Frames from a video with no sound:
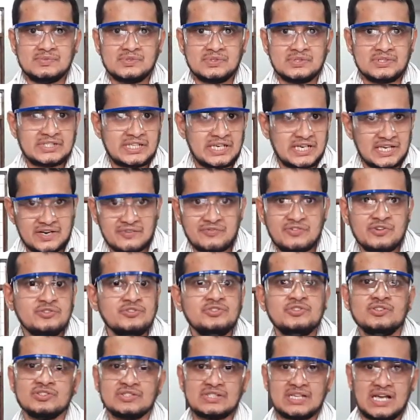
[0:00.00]

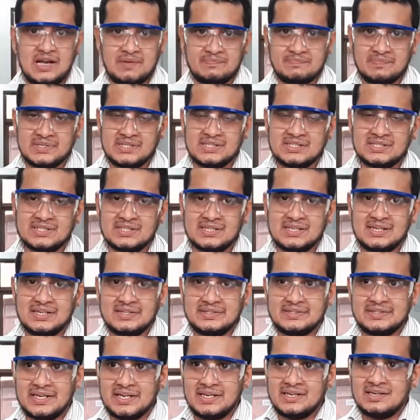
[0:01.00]
centrifuge your samples,
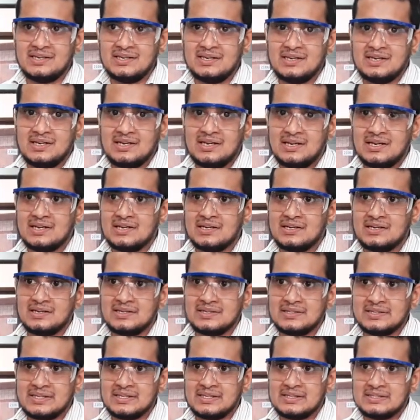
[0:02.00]
then
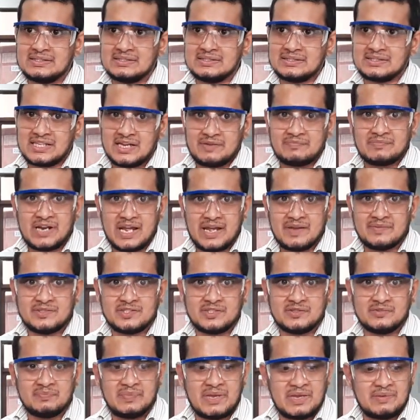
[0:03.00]

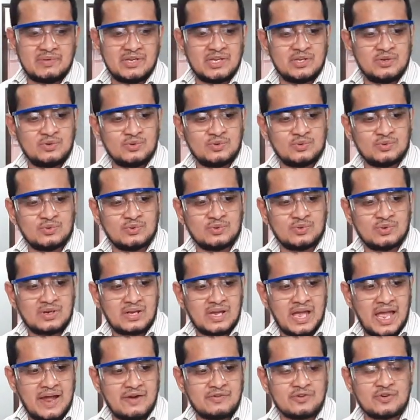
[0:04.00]
sometimes maybe you
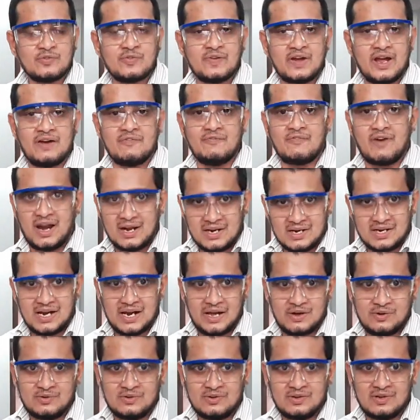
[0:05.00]
have to wear one
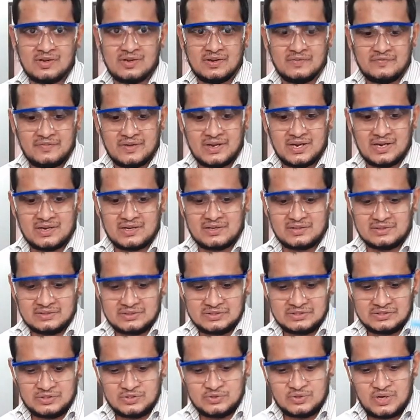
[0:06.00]
glove where
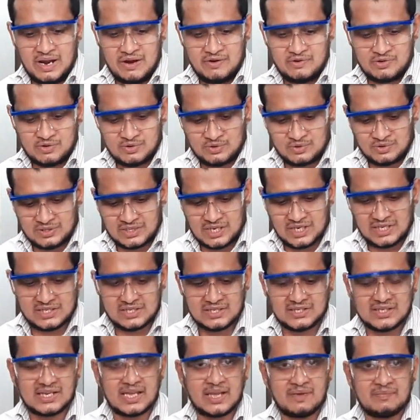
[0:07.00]
you have to touch
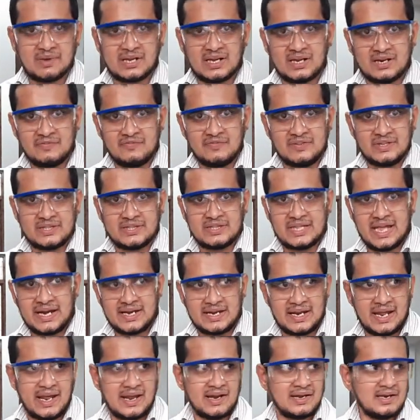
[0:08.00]
the chemical with
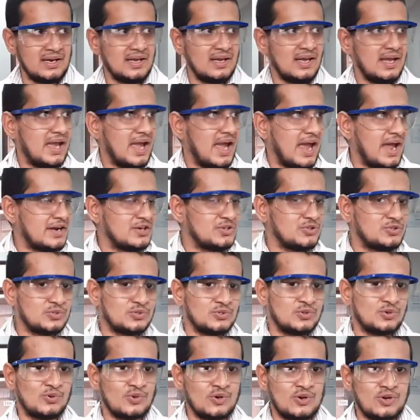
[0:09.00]
that hand, and to
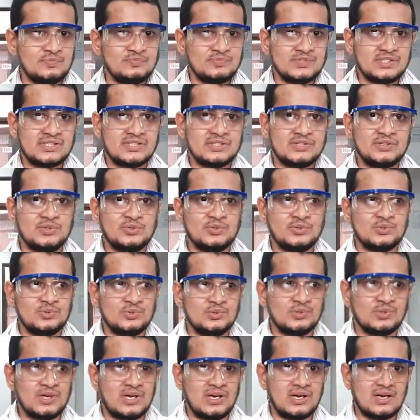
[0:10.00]
doorknobs
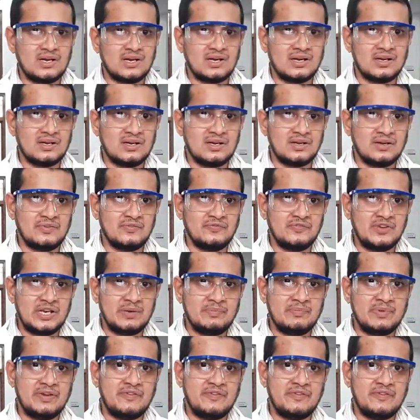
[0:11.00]
you will